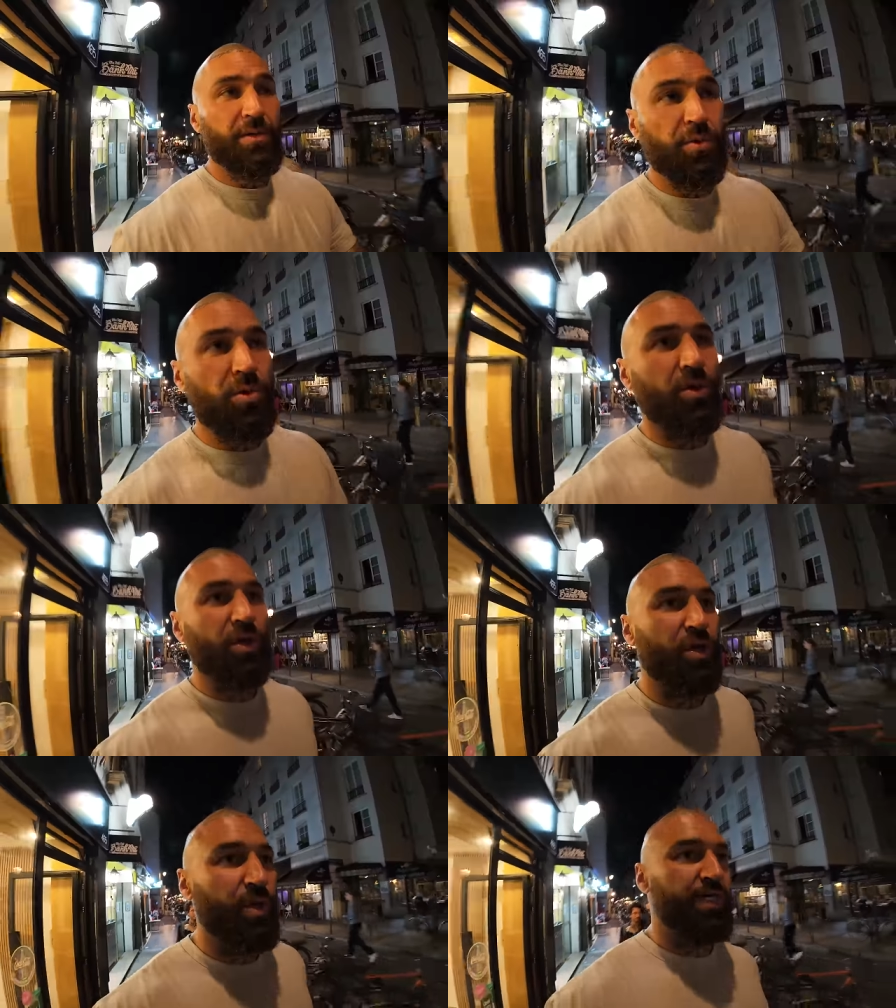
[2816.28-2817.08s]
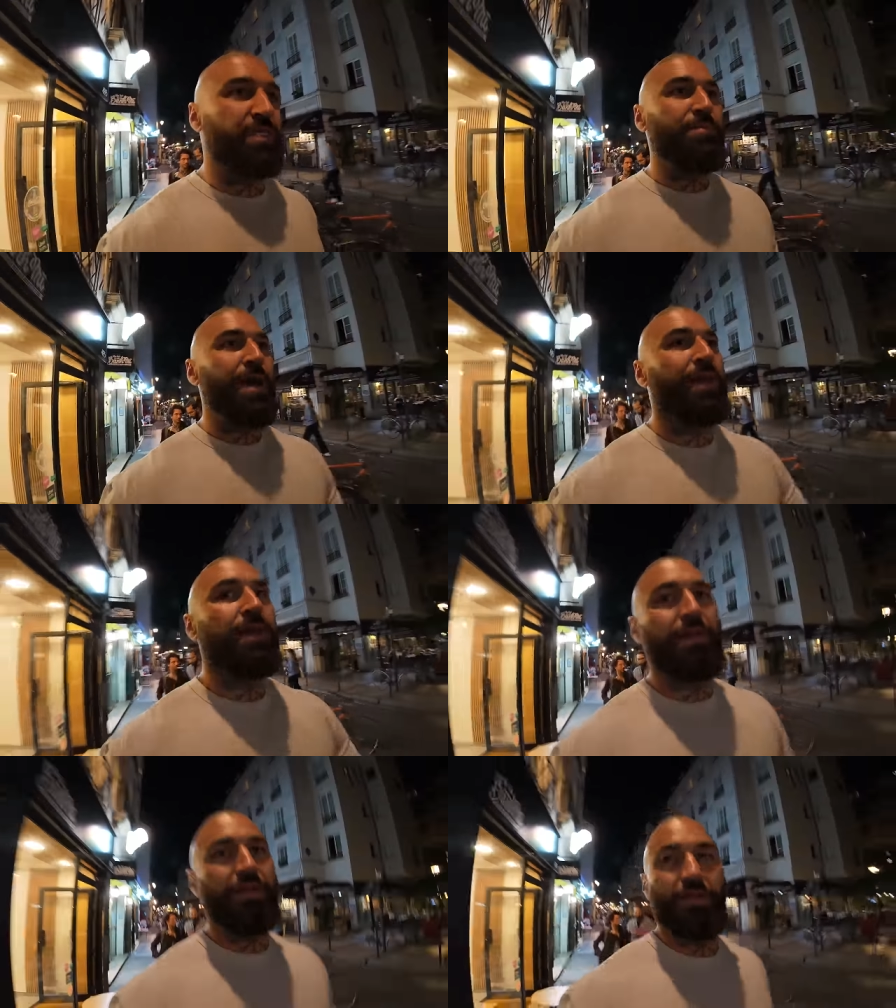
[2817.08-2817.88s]
We'll call it quits, mate.
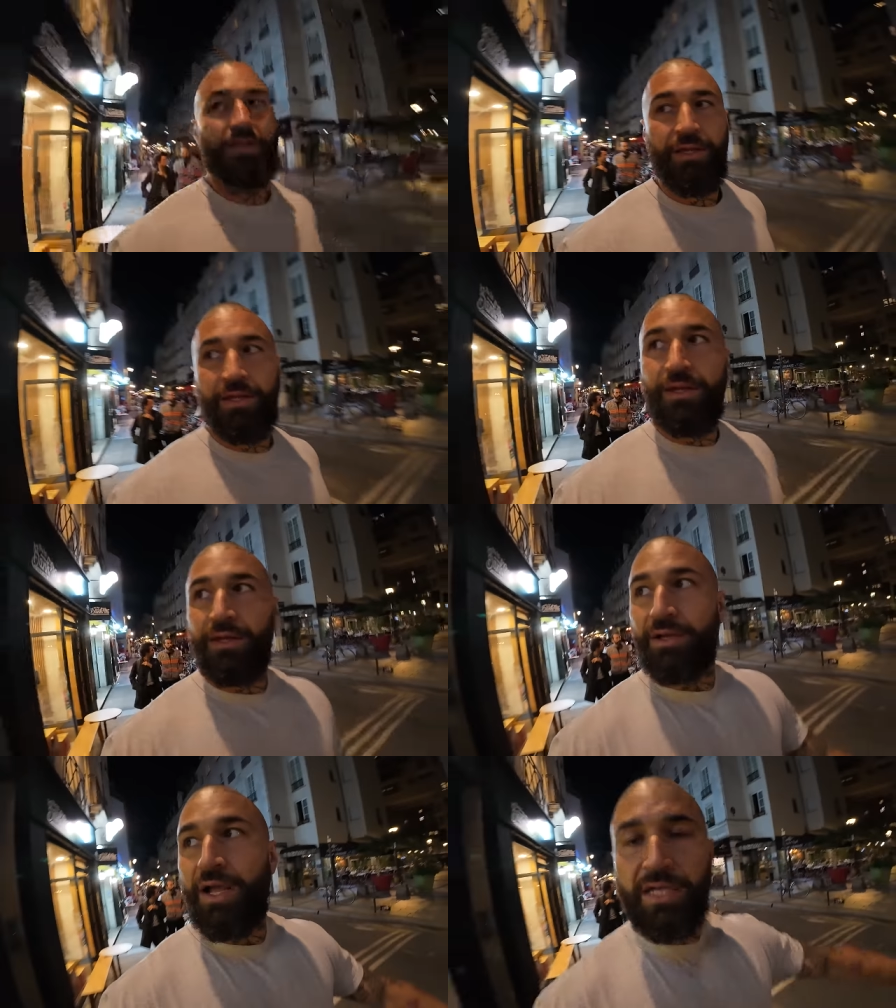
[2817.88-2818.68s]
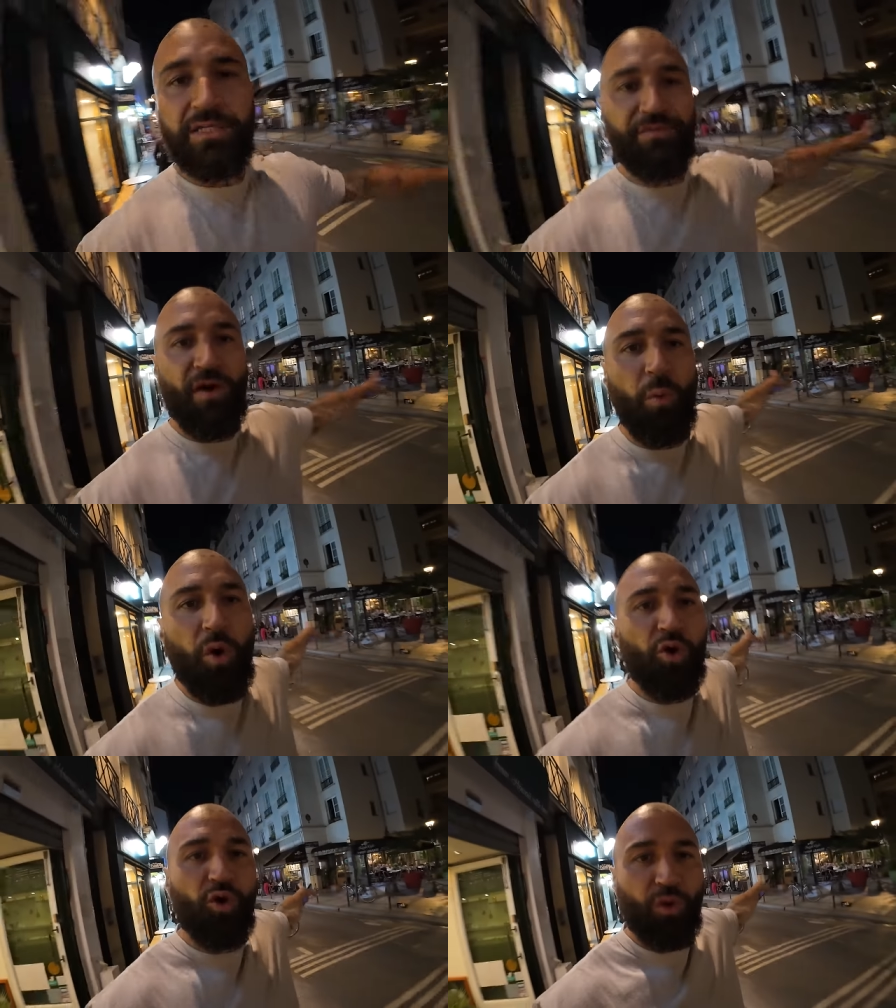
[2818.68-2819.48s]
Cause if I
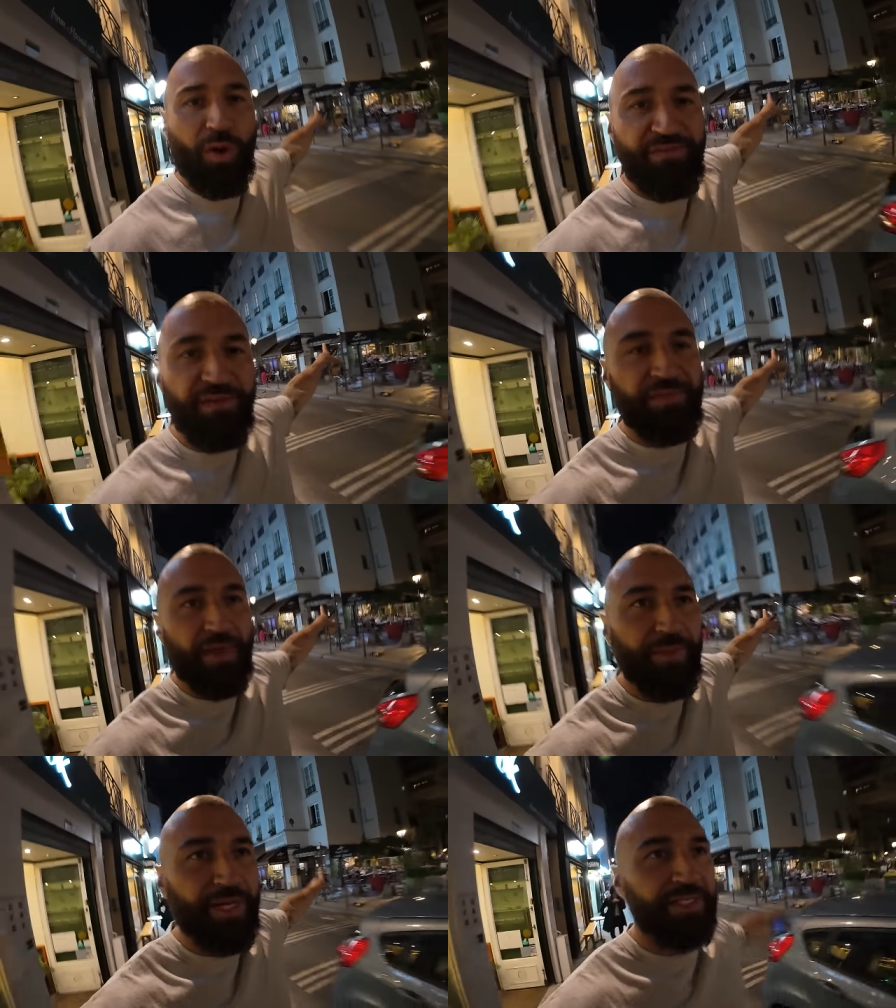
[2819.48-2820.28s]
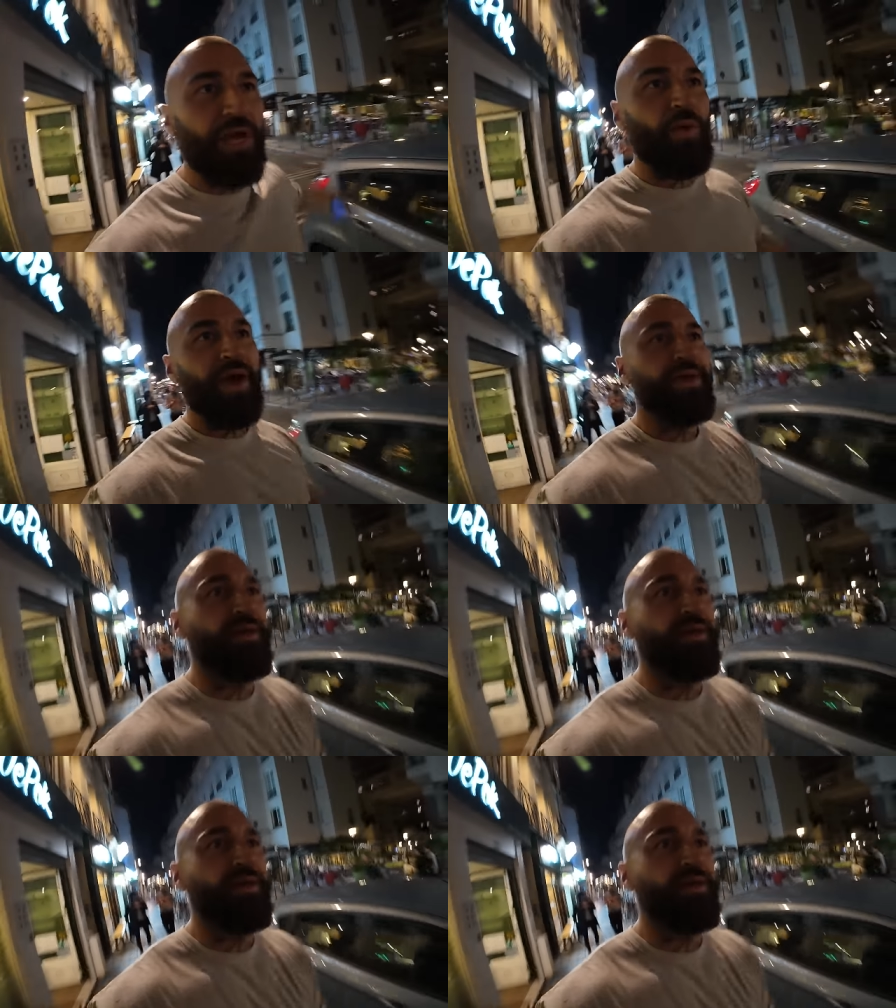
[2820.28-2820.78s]
walk all the way 15 minutes that way,